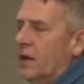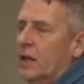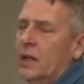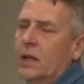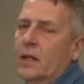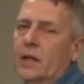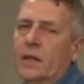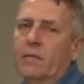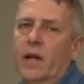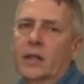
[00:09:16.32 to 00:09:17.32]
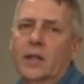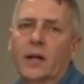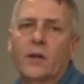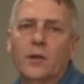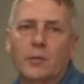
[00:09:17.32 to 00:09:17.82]
the
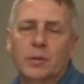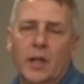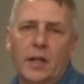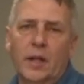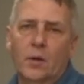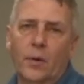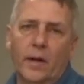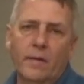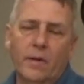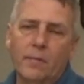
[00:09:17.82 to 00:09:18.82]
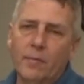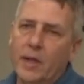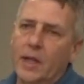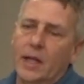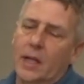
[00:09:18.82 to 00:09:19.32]
Violano, you plug it in or whatever,
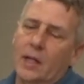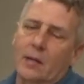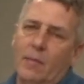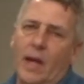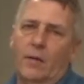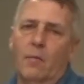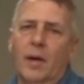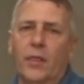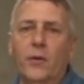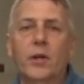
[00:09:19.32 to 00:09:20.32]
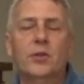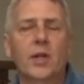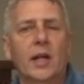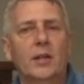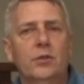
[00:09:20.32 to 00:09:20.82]
in a matter of about 30
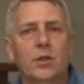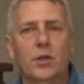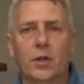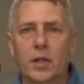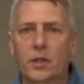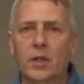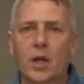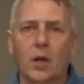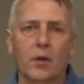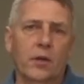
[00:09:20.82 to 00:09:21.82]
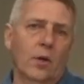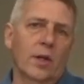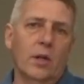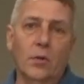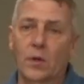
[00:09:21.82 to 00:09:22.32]
seconds, you're good to go. You don't
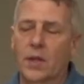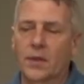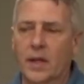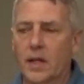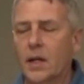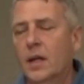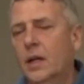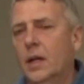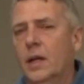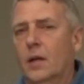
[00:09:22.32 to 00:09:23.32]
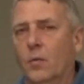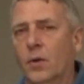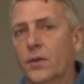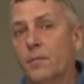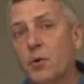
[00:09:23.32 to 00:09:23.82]
need to do anything.
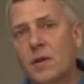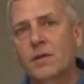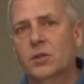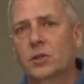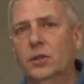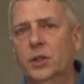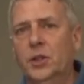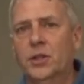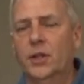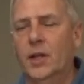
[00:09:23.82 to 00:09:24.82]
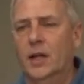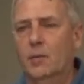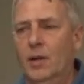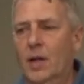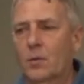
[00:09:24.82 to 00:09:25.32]
With the previous solutions I talked
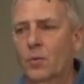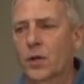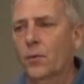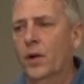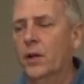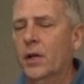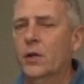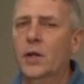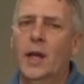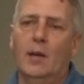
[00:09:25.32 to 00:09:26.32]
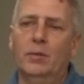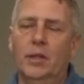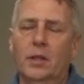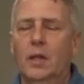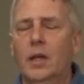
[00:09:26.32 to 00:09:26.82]
about, when you're running on your tablet,